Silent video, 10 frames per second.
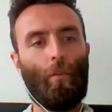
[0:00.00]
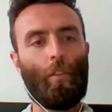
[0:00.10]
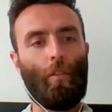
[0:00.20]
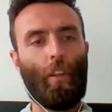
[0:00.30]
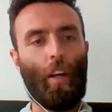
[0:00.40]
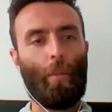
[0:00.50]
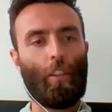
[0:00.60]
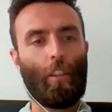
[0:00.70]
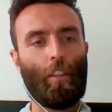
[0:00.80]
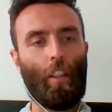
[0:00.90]
something I'm
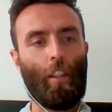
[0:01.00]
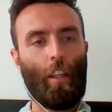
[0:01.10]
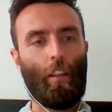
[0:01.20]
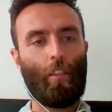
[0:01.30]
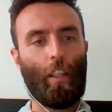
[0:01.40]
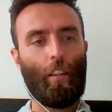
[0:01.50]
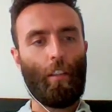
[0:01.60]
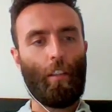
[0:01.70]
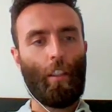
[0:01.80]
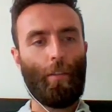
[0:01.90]
interested in there, you said the
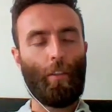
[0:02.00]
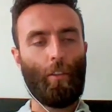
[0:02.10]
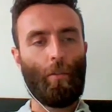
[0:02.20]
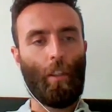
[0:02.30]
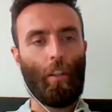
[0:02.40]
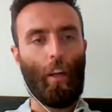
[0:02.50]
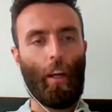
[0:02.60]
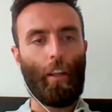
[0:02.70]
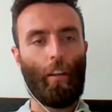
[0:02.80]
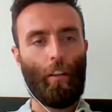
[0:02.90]
difference between,
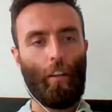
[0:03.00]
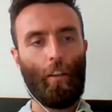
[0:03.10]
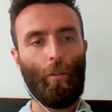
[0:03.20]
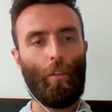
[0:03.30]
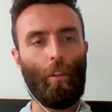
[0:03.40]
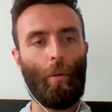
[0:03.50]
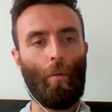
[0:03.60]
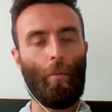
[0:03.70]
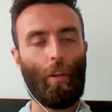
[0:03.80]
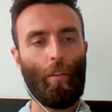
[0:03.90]
like, you know, the woman
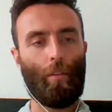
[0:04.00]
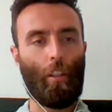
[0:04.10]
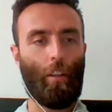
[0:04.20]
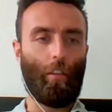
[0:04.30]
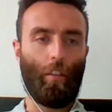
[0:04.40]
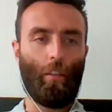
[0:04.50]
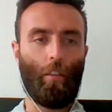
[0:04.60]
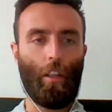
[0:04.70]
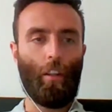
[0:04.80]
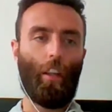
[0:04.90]
would often
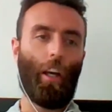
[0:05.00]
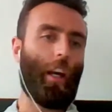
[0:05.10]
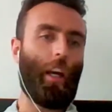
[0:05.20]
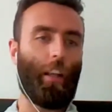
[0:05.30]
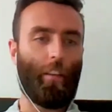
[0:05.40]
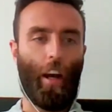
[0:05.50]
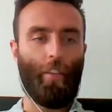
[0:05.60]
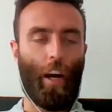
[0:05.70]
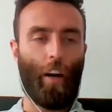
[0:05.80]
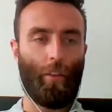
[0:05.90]
like have
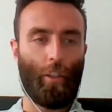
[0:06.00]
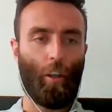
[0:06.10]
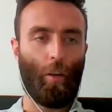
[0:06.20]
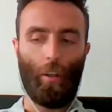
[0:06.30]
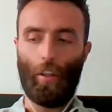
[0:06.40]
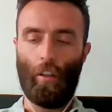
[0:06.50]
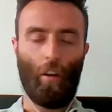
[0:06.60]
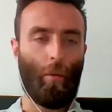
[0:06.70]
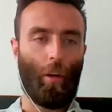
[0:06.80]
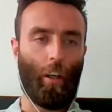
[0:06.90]
half a job or
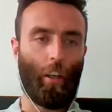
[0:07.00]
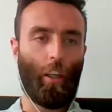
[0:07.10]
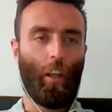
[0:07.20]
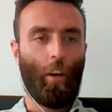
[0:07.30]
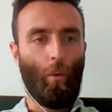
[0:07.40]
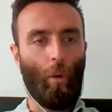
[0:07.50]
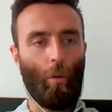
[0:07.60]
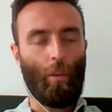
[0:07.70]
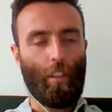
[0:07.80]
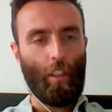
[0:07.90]
not work. What
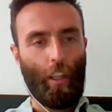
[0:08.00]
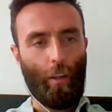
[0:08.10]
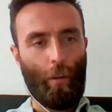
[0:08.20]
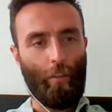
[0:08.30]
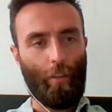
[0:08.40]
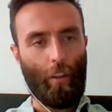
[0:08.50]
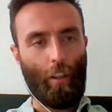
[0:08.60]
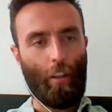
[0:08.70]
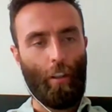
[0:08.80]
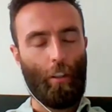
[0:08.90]
was it like with
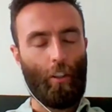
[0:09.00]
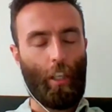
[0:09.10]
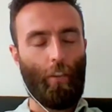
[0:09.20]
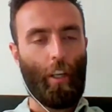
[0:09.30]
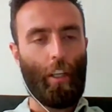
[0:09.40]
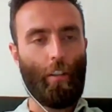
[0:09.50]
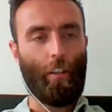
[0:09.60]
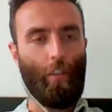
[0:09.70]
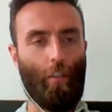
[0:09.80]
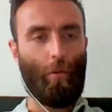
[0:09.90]

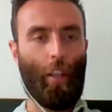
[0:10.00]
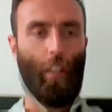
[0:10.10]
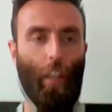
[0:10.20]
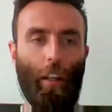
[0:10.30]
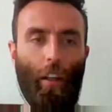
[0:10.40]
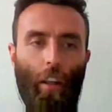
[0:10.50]
generations as well? Like,